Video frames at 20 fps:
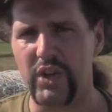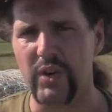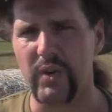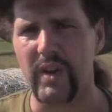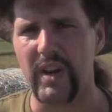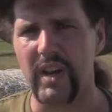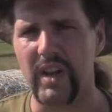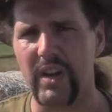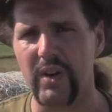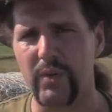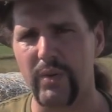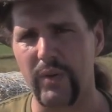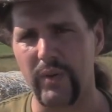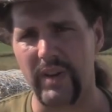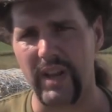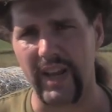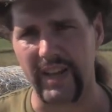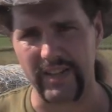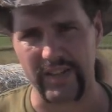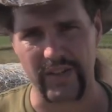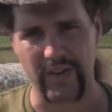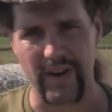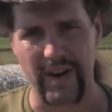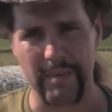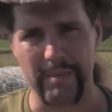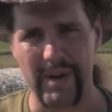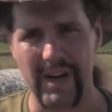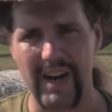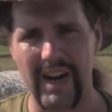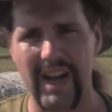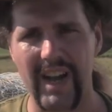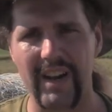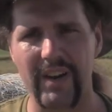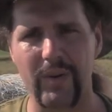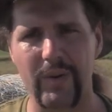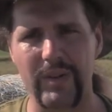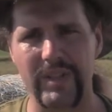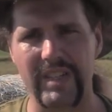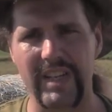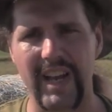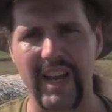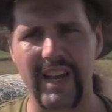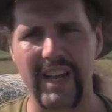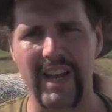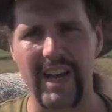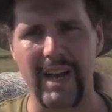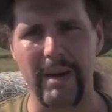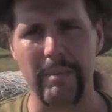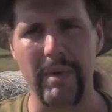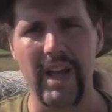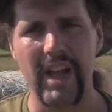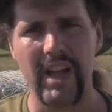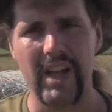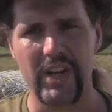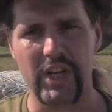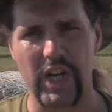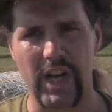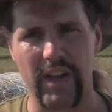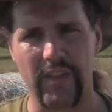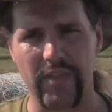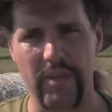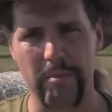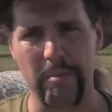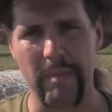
you can go to TexGrebnerOutdoors.com, check out the